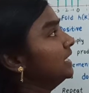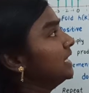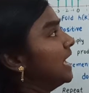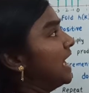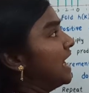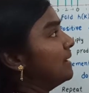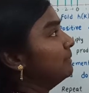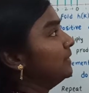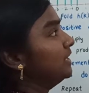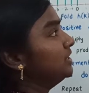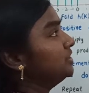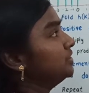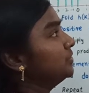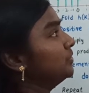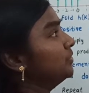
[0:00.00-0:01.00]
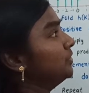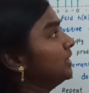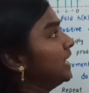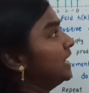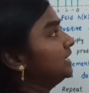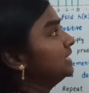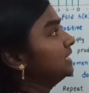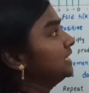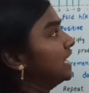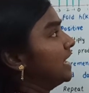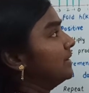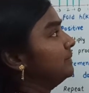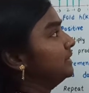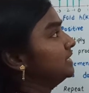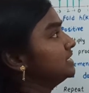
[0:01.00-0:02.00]
the amplitude at the
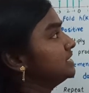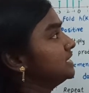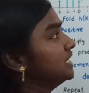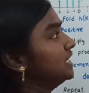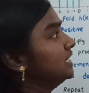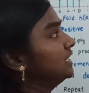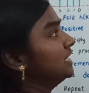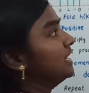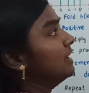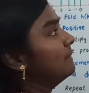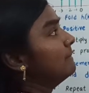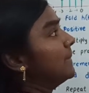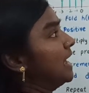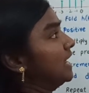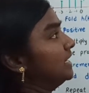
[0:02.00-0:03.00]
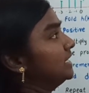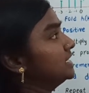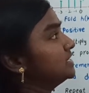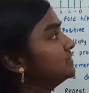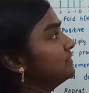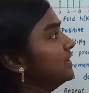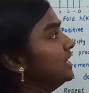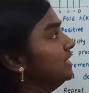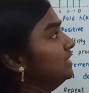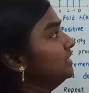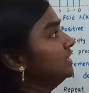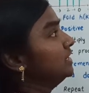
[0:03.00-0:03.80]
time instant -1.